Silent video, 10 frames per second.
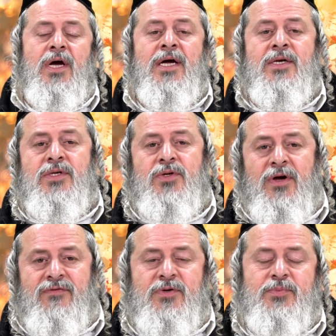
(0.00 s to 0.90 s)
and you
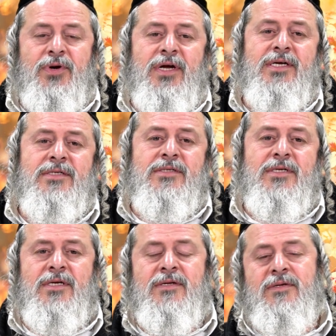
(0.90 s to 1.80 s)
have to pray it
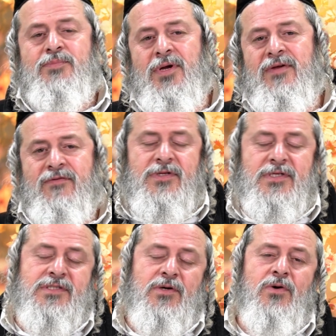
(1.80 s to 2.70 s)
and pray the
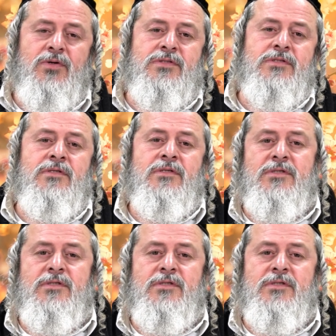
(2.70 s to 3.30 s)
souls.